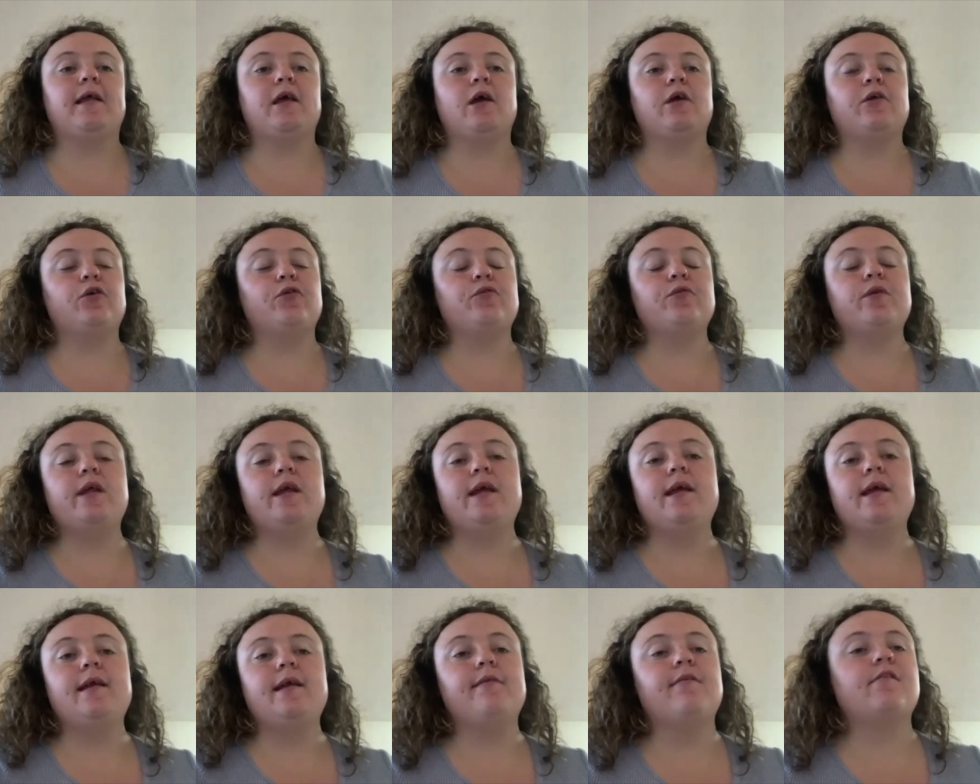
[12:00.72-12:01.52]
on your
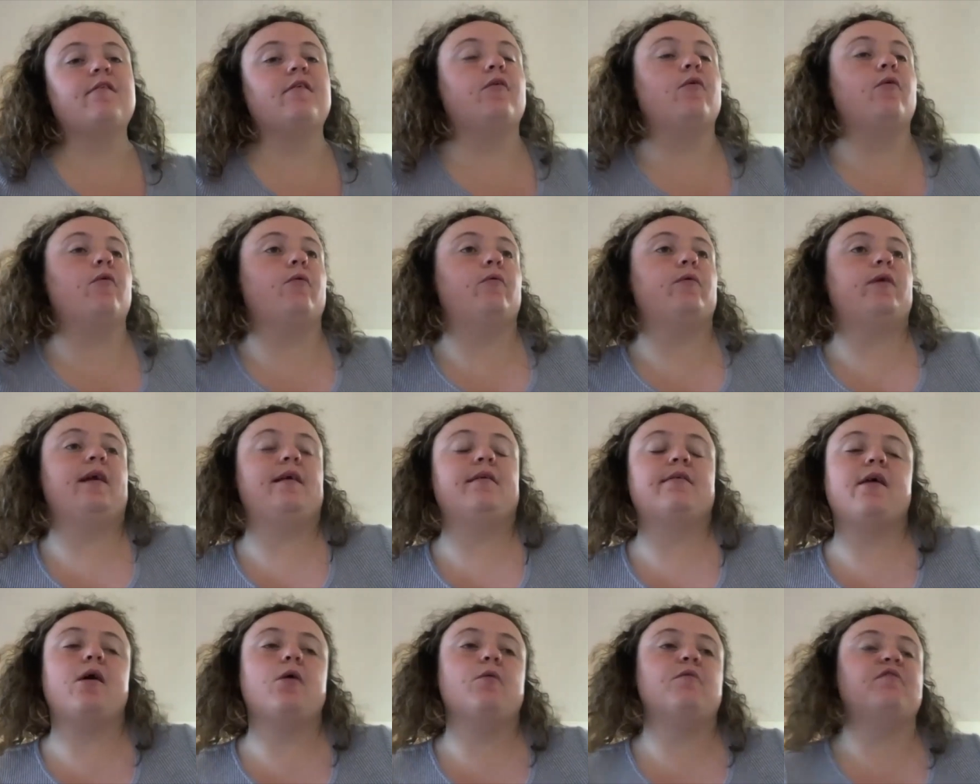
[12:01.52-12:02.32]
needs. So
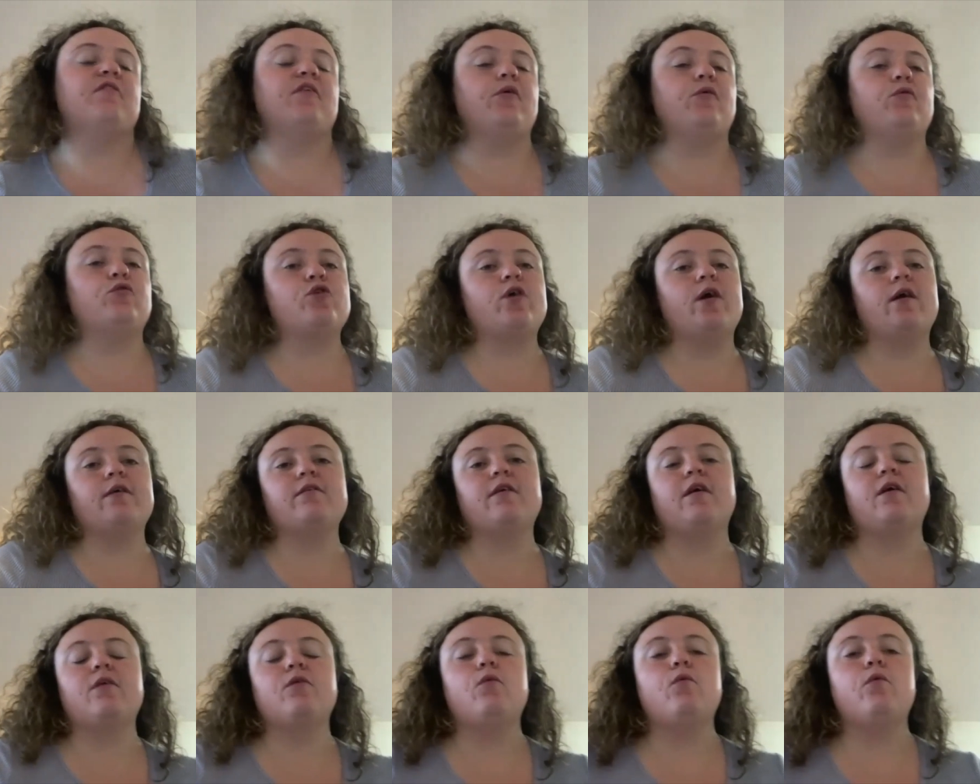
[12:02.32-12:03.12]
Kids Help Phone,
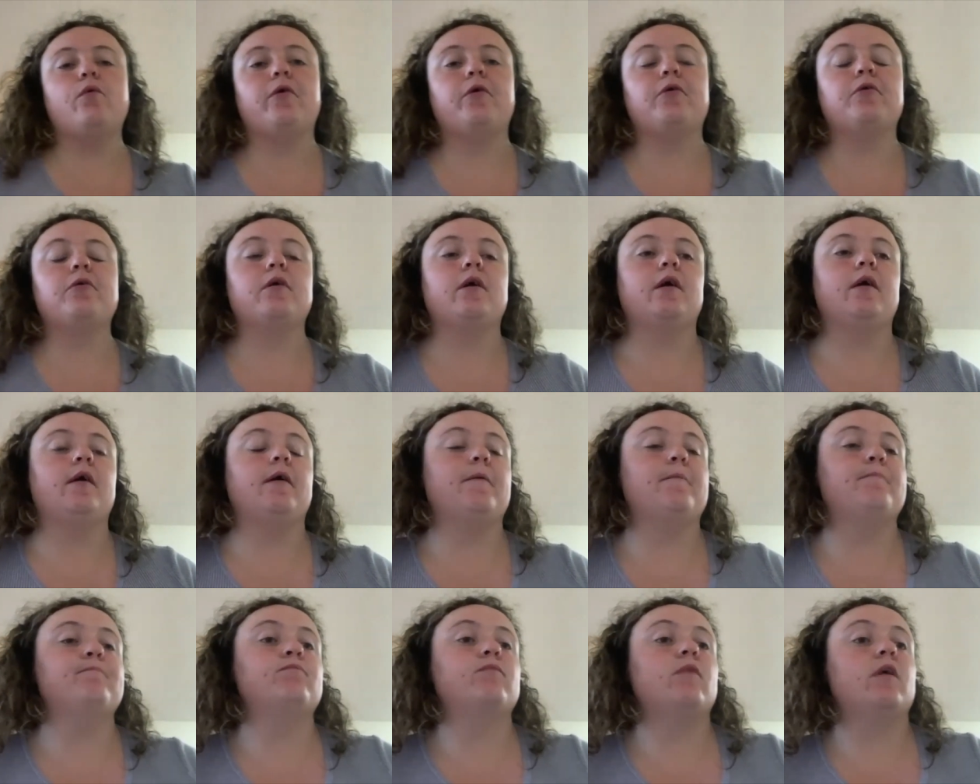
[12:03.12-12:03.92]
Jack.org,
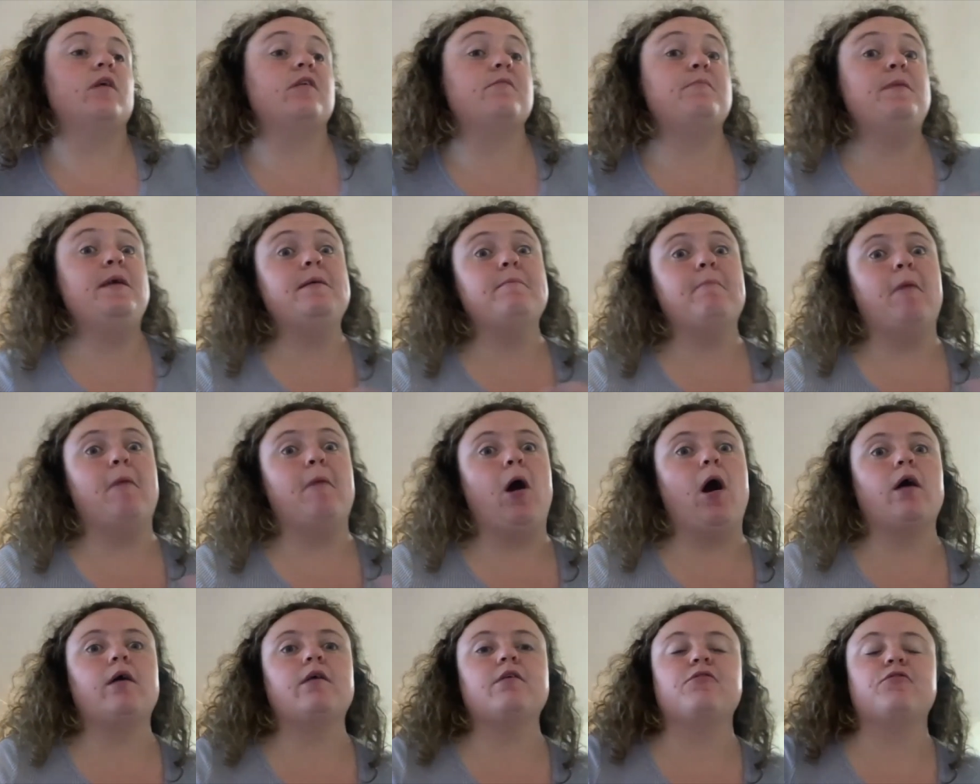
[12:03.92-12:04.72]

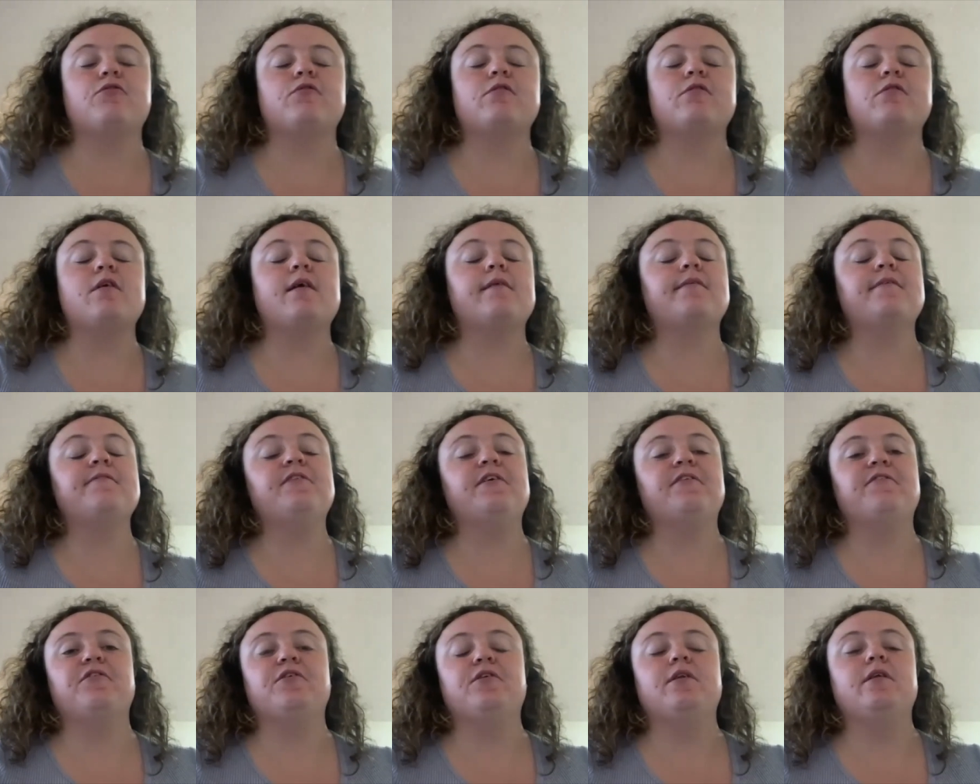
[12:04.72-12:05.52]
Speakbox. There's lots of
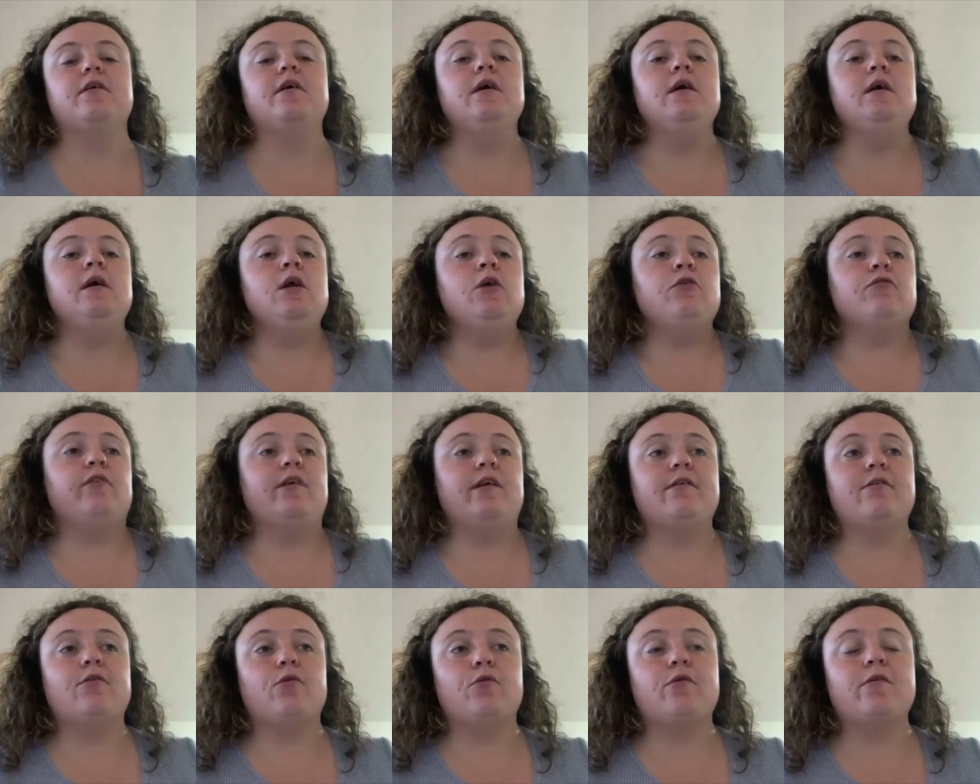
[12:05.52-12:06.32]
different
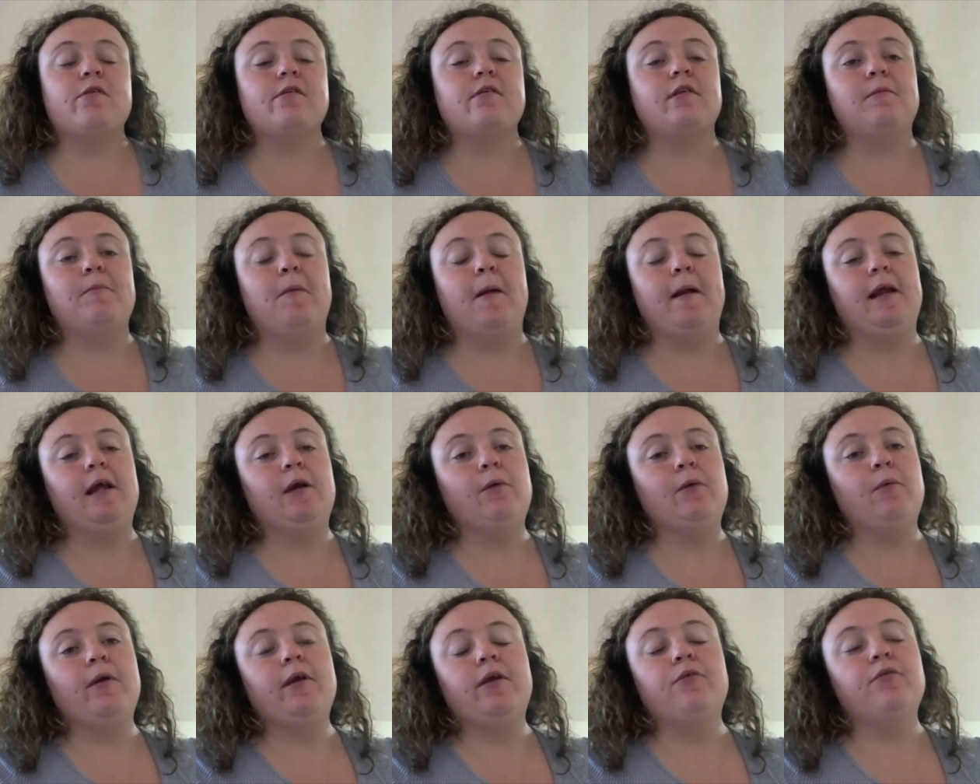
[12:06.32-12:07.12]
resources depending on
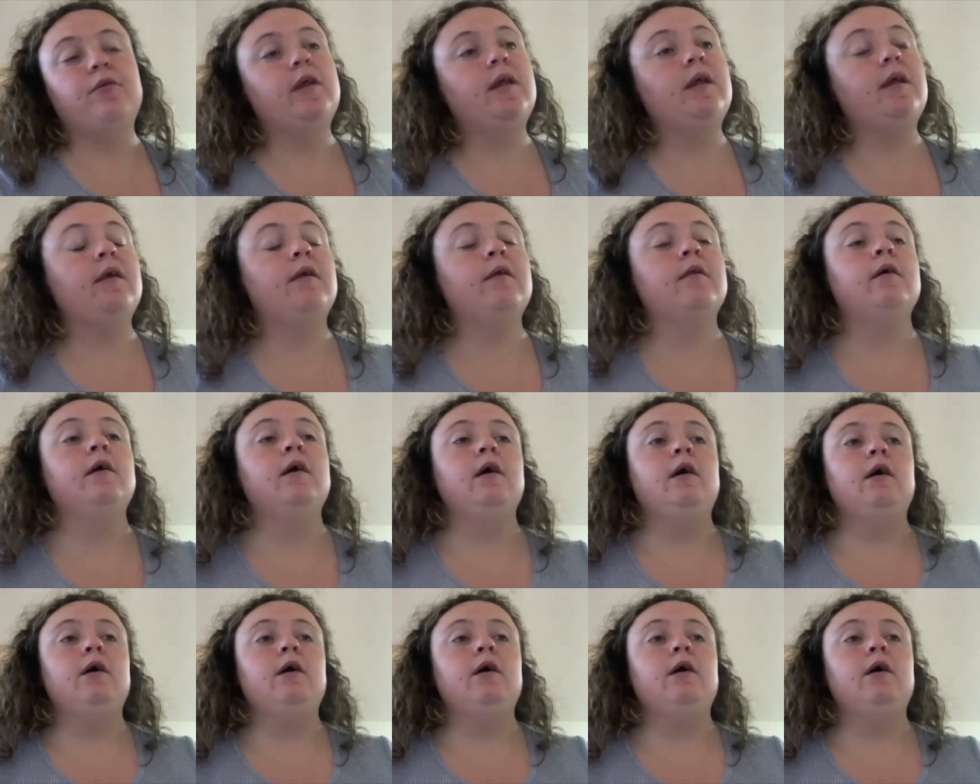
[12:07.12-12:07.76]
what you need.